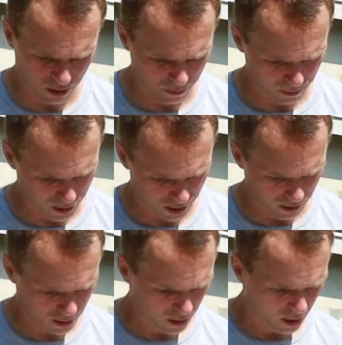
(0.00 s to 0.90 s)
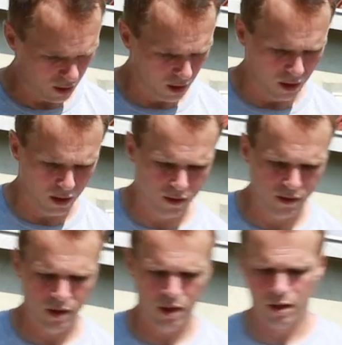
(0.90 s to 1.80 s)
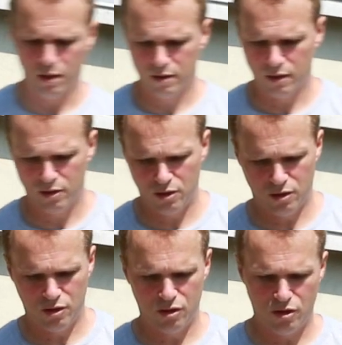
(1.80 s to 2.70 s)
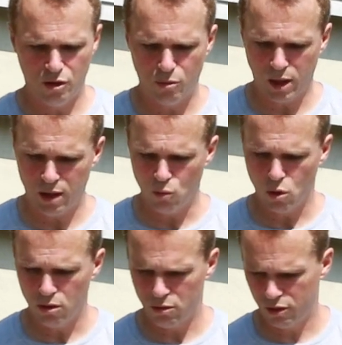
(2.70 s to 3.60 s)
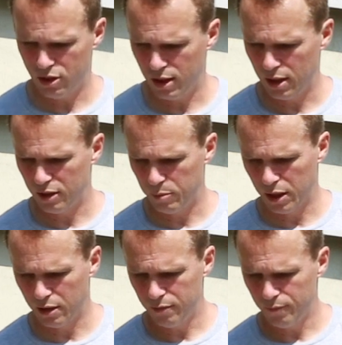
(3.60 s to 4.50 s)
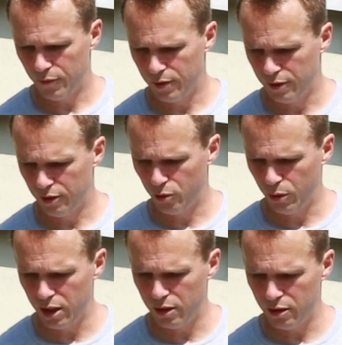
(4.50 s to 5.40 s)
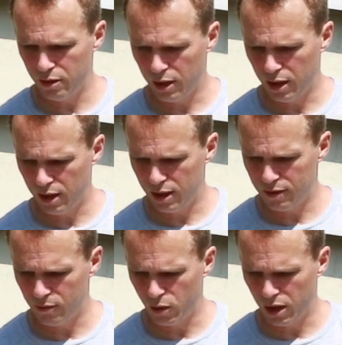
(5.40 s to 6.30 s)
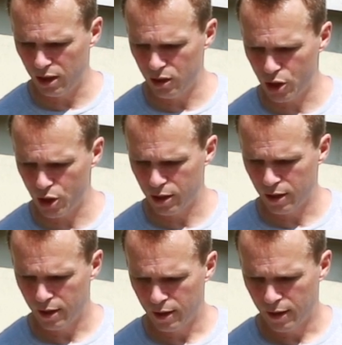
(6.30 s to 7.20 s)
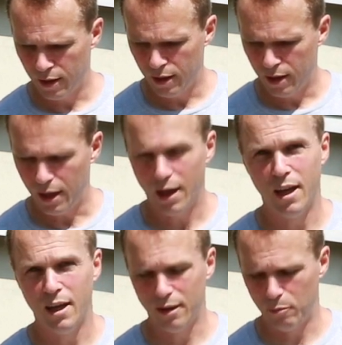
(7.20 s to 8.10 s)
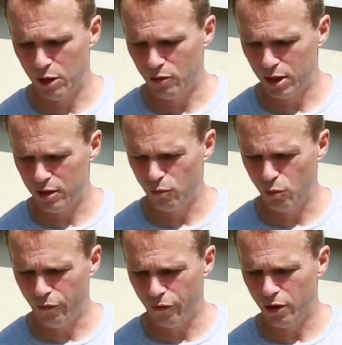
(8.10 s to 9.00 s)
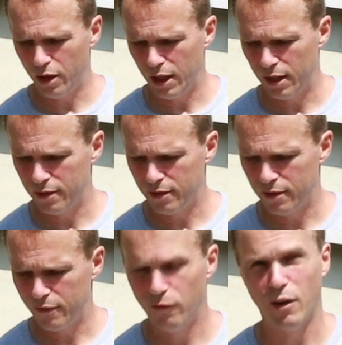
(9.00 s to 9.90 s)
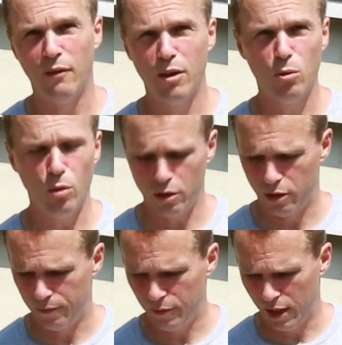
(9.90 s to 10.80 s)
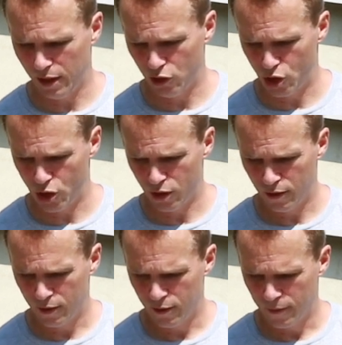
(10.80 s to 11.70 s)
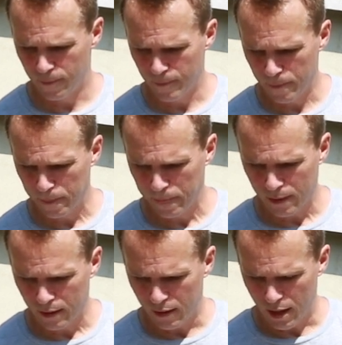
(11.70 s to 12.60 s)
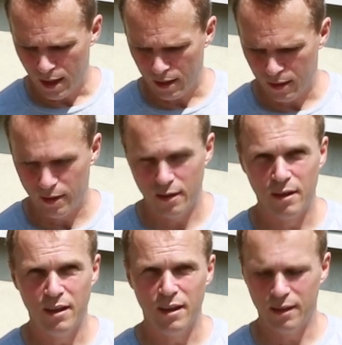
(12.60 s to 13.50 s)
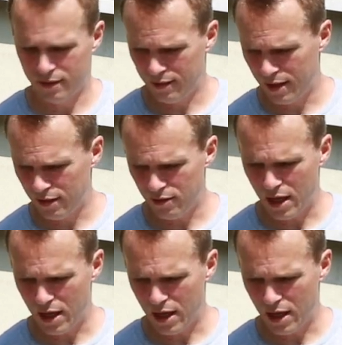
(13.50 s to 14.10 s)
German, but let's see here. It's a two-way wall or ceiling speaker. The tweeter is 1 inch, and the mid-range woofer is 5.25 inch. And it's said